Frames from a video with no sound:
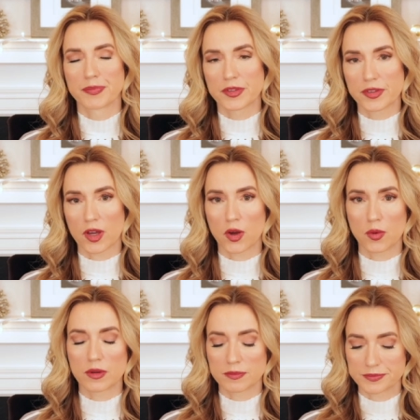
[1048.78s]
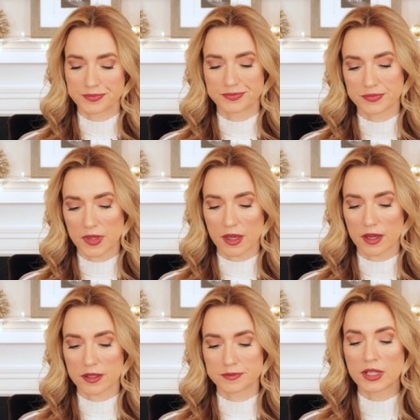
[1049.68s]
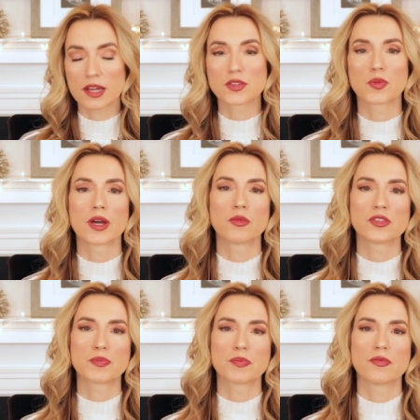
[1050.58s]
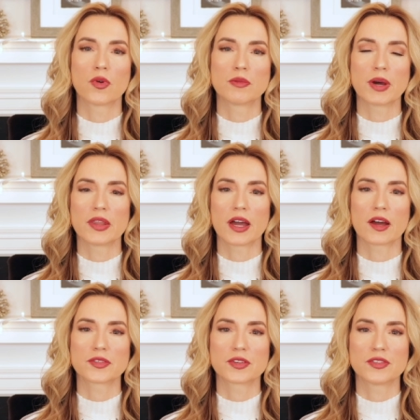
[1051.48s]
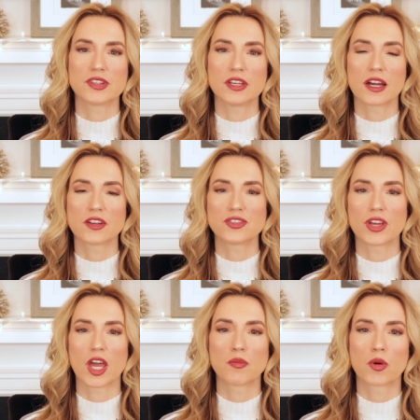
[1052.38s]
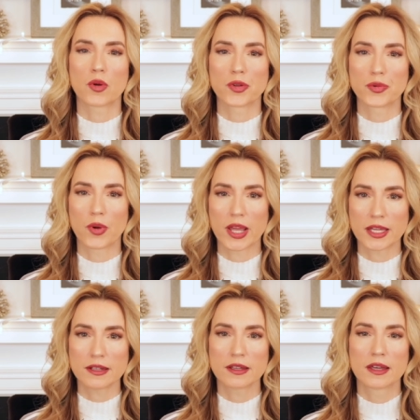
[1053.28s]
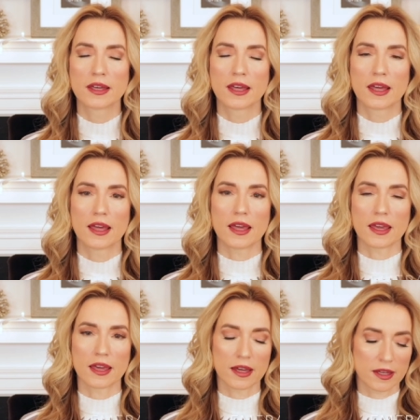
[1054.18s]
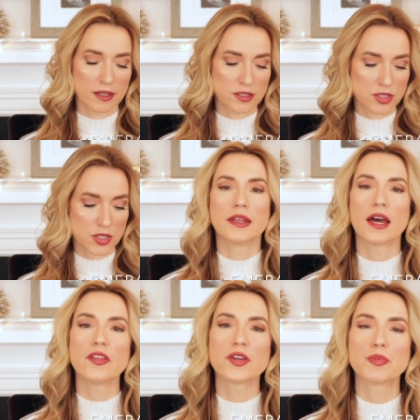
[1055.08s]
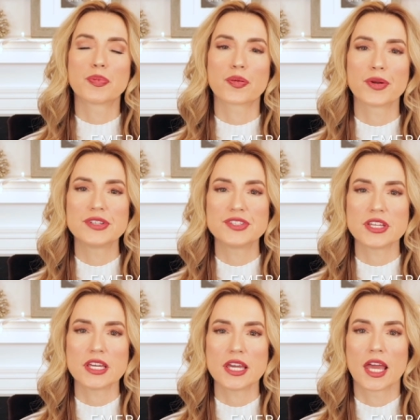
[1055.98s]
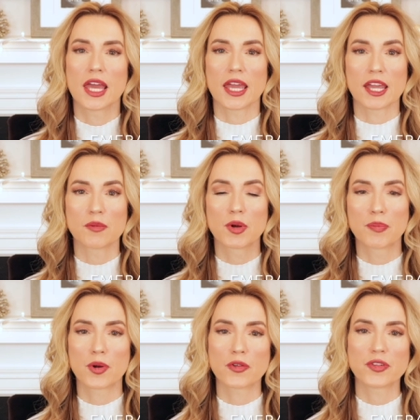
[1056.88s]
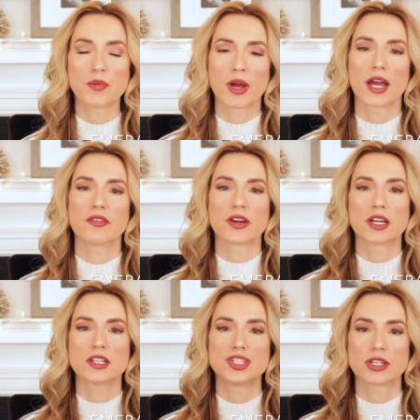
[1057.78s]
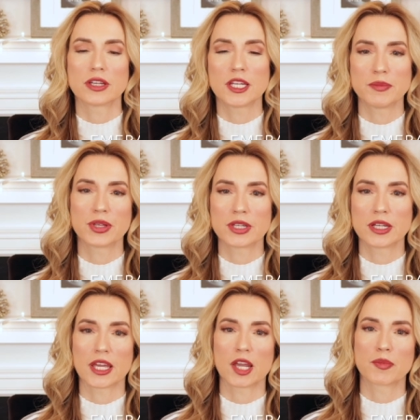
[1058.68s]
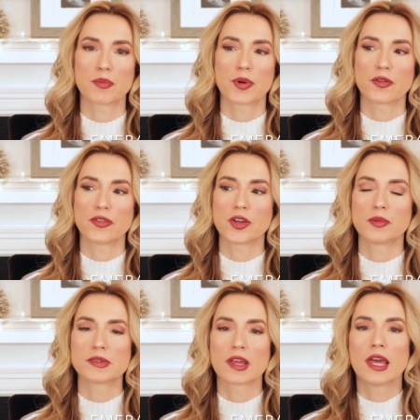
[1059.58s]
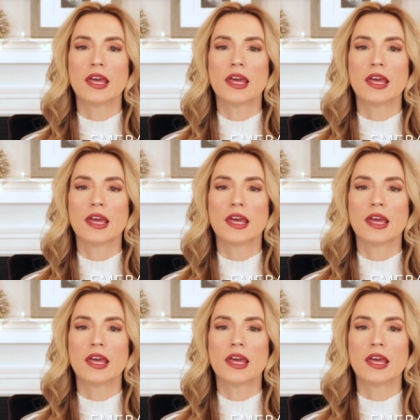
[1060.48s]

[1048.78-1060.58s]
So yeah, the next one was one by the House of Sillage, Emerald Reign. And another pretty amber perfume. I have a gajillion million amber perfumes